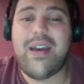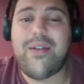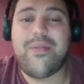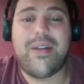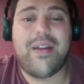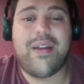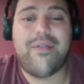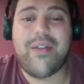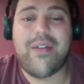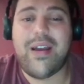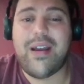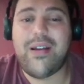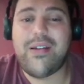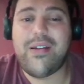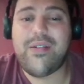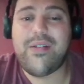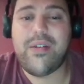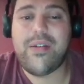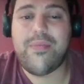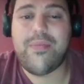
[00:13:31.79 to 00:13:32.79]
whatever,
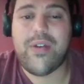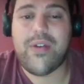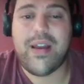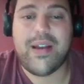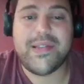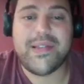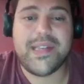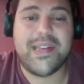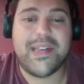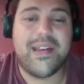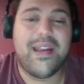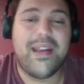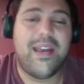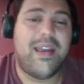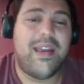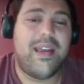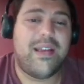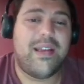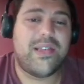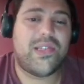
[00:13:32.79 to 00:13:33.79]
however you pronounce it.
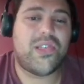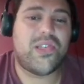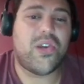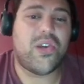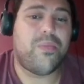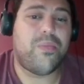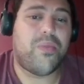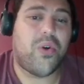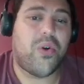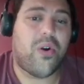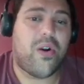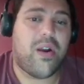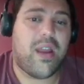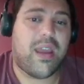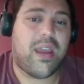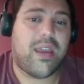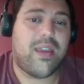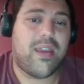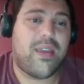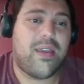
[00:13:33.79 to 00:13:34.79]
So
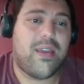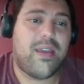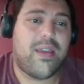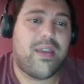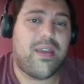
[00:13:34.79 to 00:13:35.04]
boring.